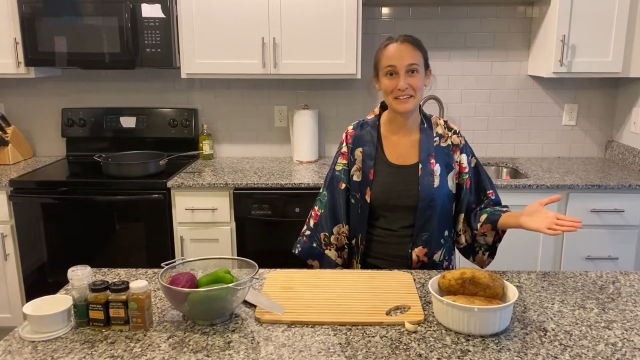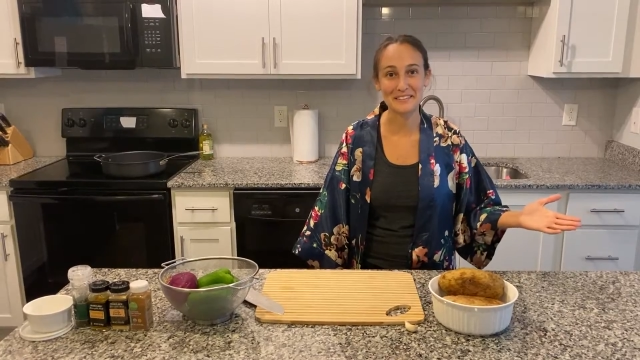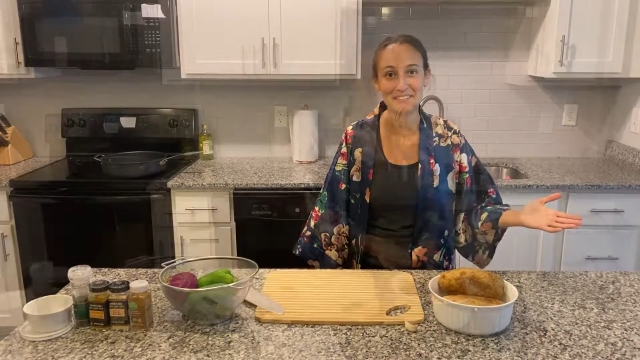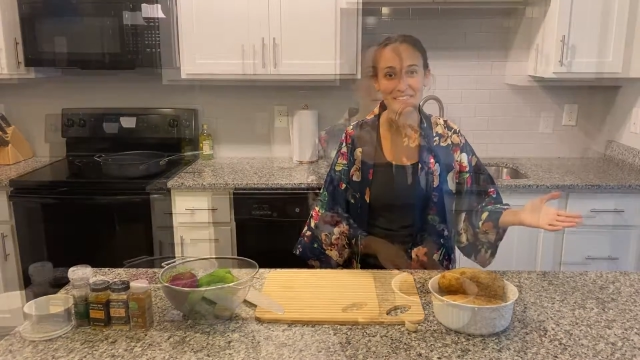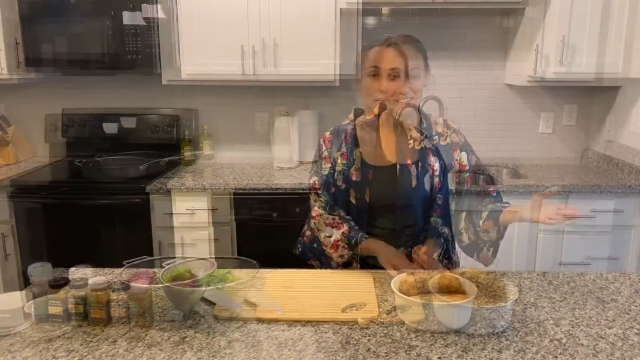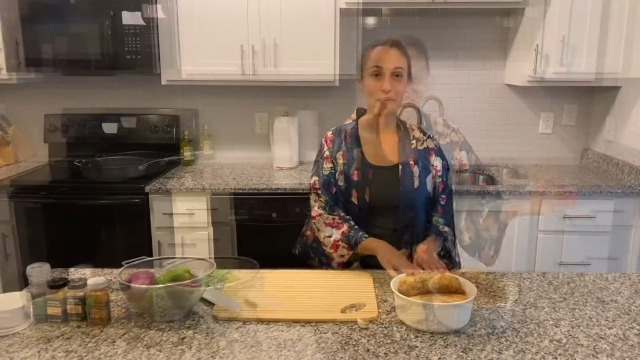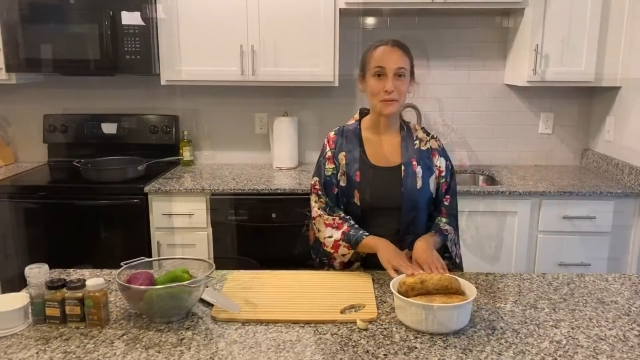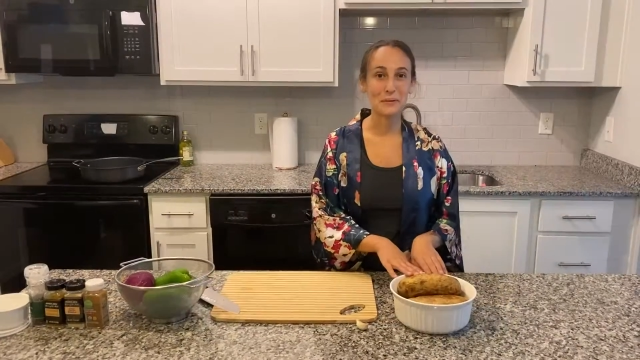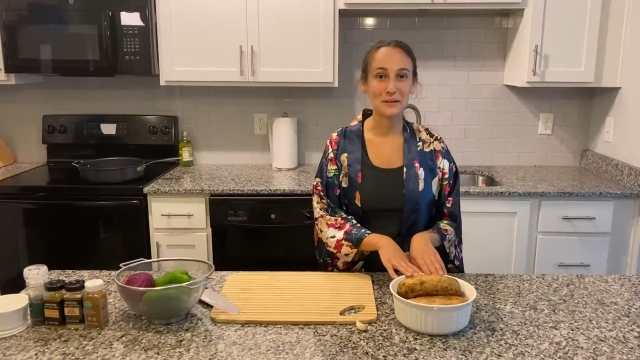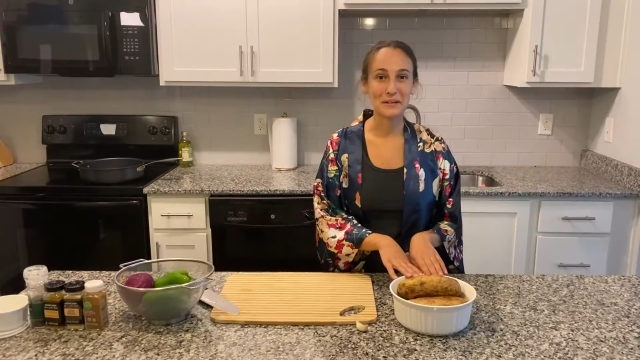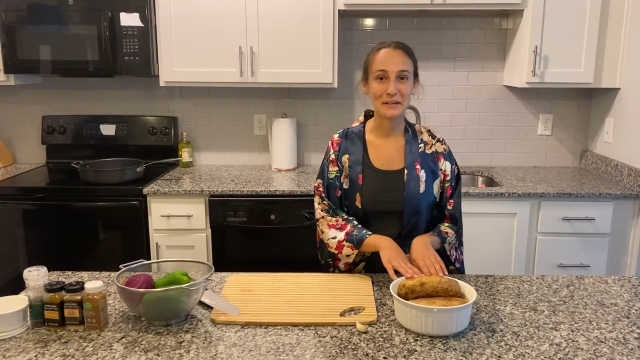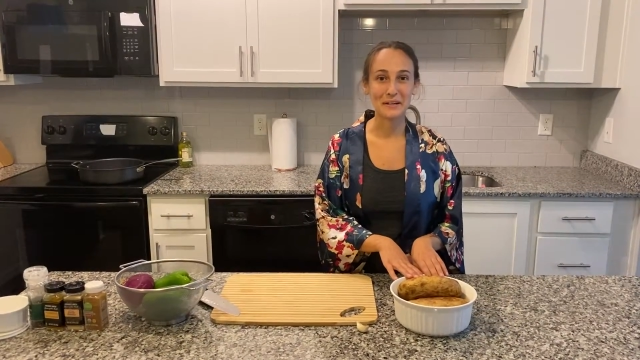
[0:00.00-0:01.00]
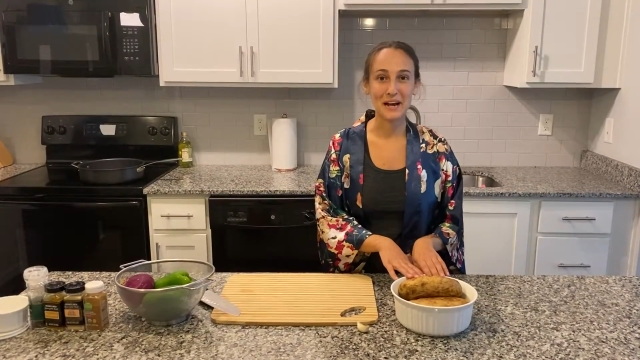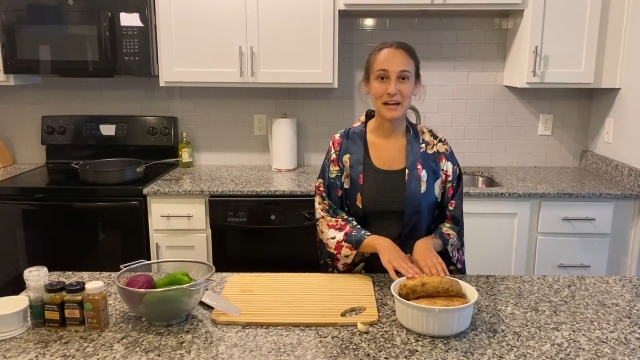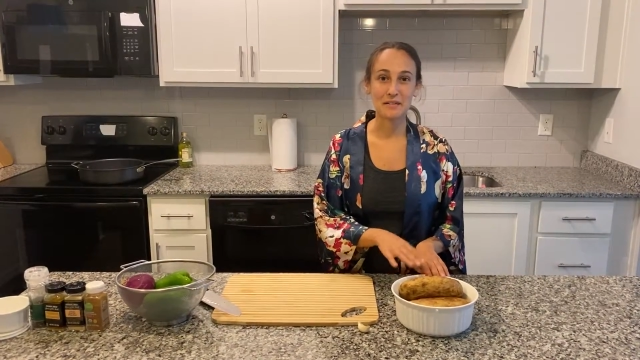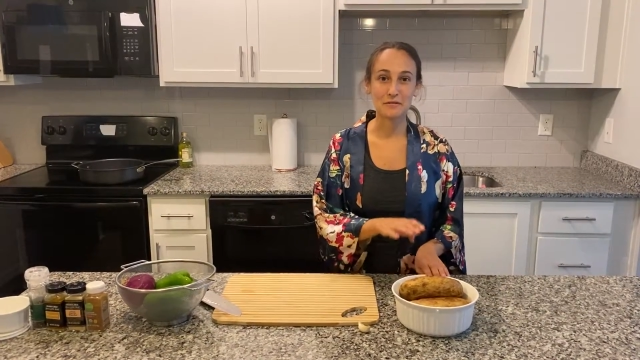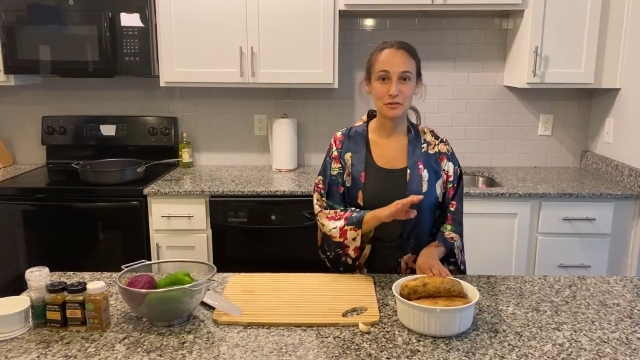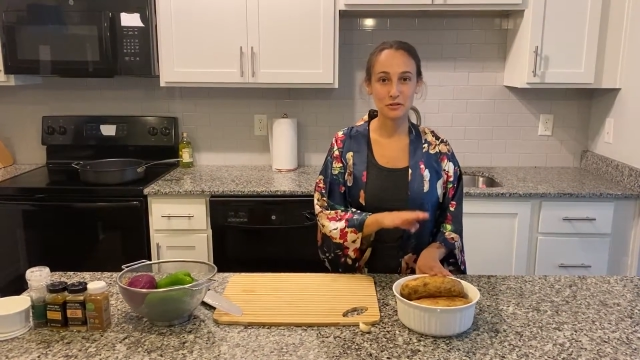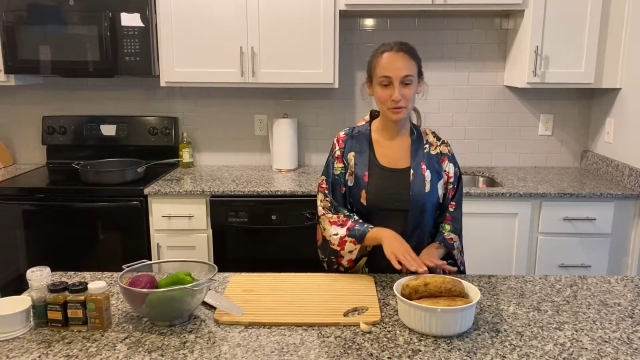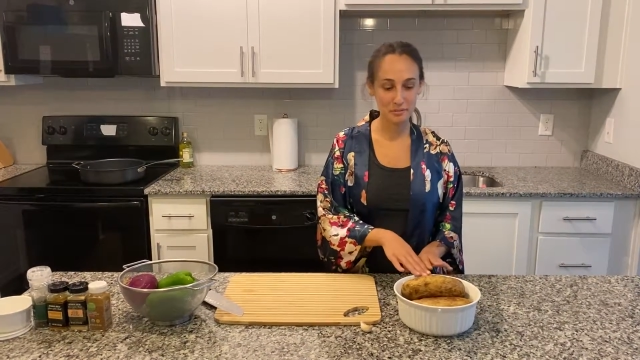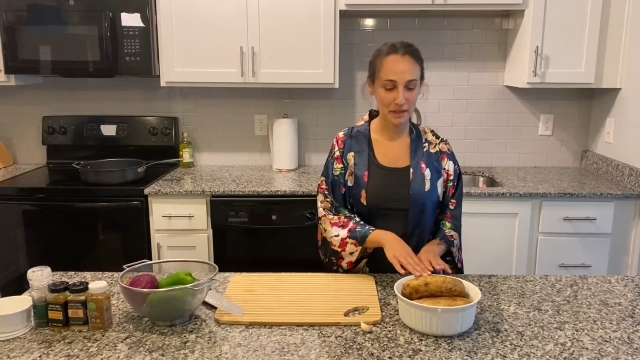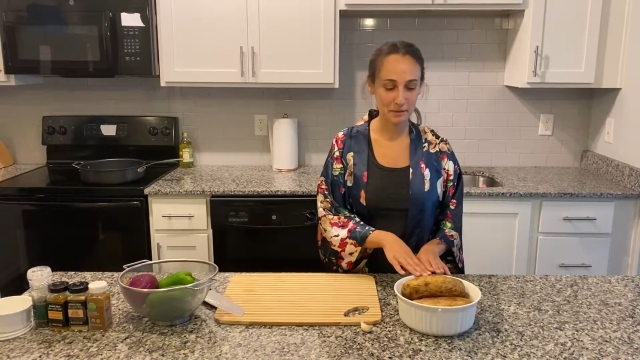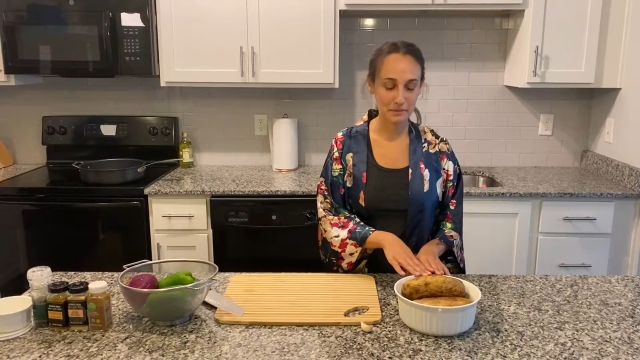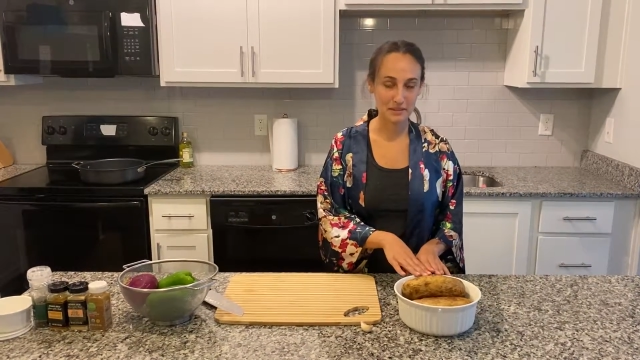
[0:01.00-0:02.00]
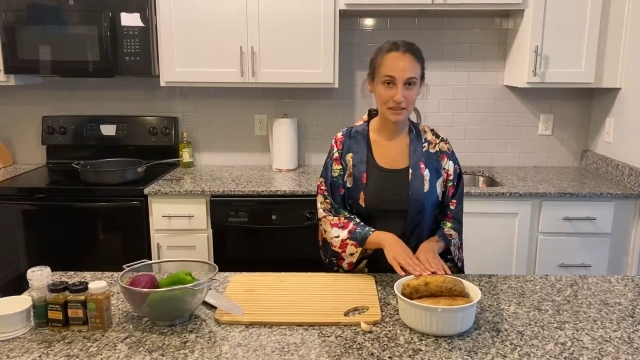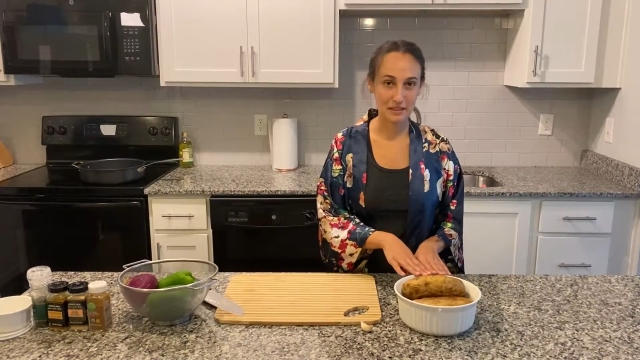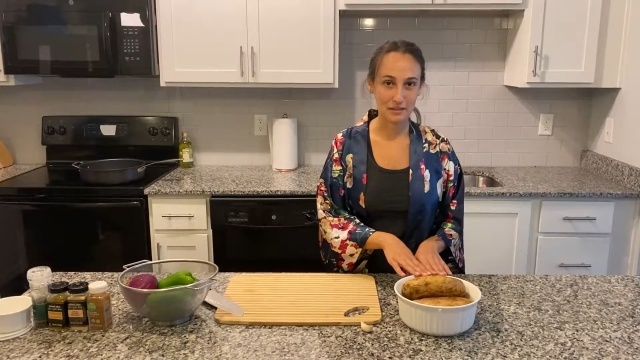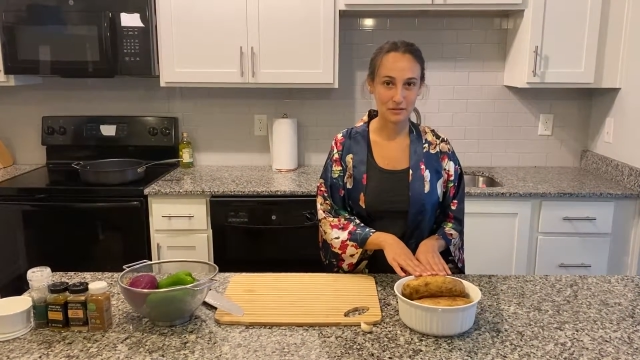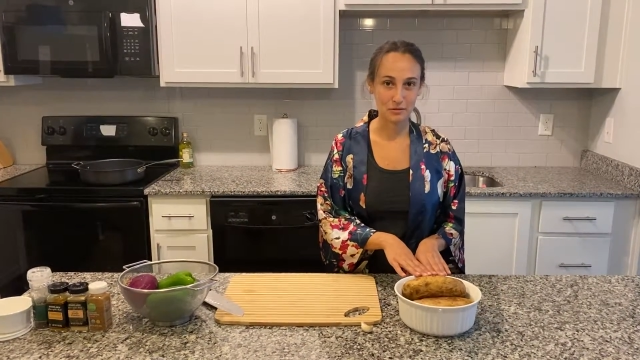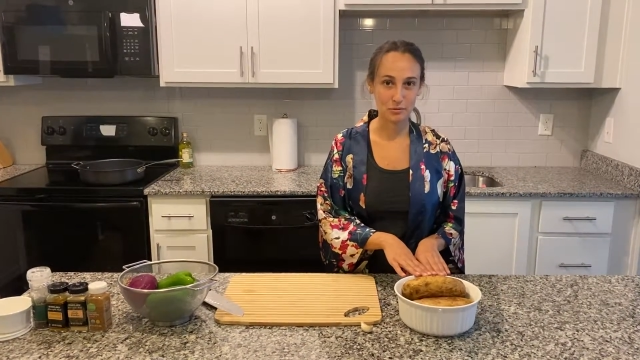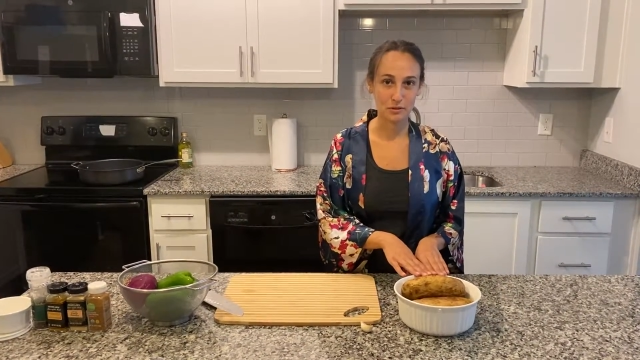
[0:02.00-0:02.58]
In my bowl here, I have 2 baked potatoes,